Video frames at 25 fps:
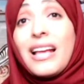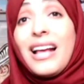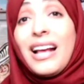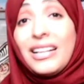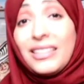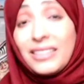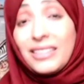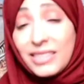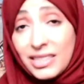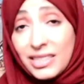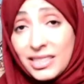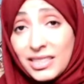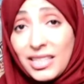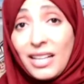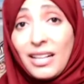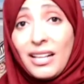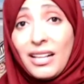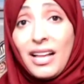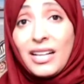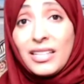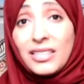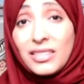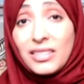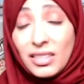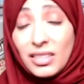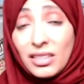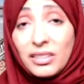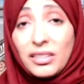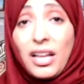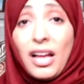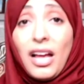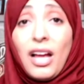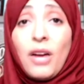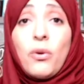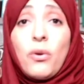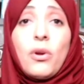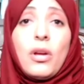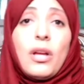And still, until
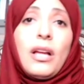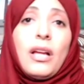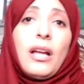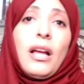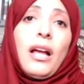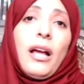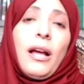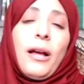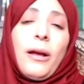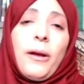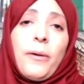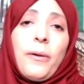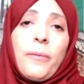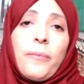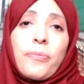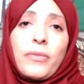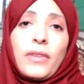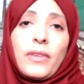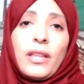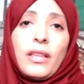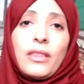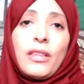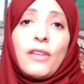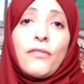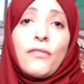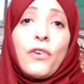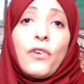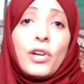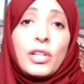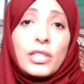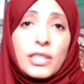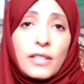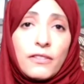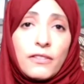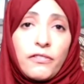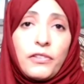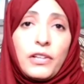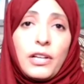now, the
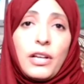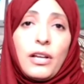voice